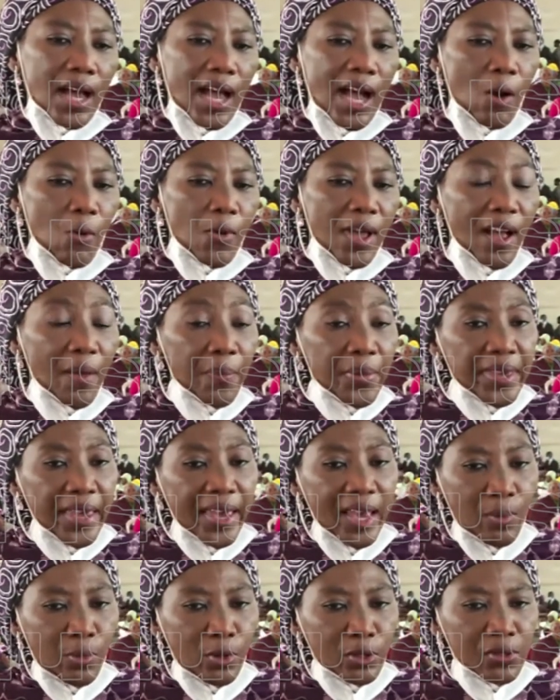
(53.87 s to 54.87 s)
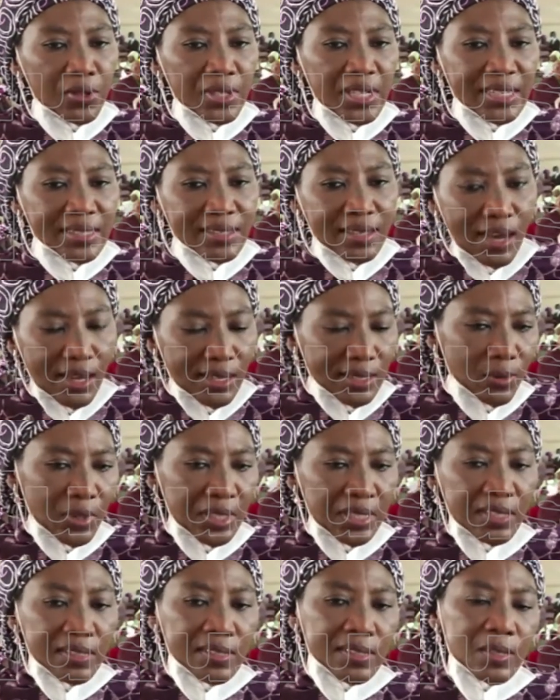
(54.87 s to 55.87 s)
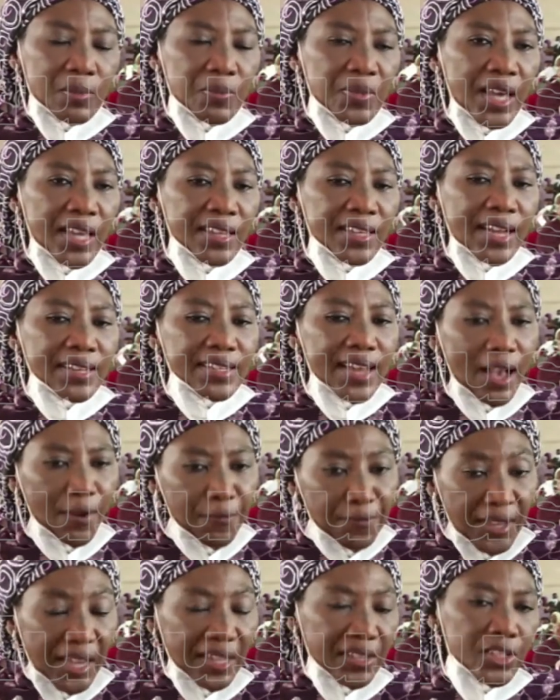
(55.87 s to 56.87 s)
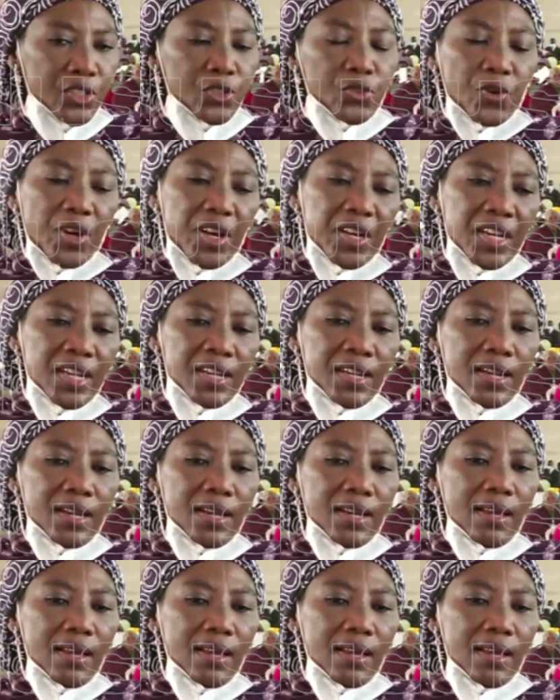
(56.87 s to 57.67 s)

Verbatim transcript: And we have been able to discuss with this CBN that after this training,